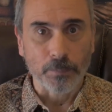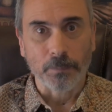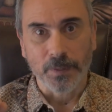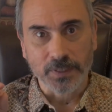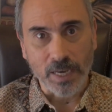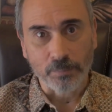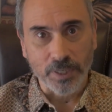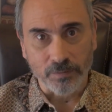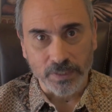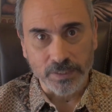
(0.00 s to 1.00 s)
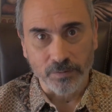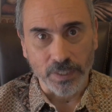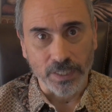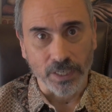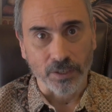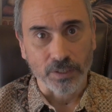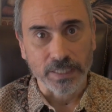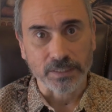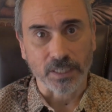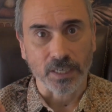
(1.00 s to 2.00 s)
the topic of this video
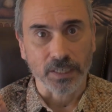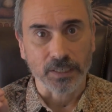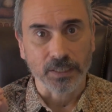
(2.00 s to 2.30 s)
is on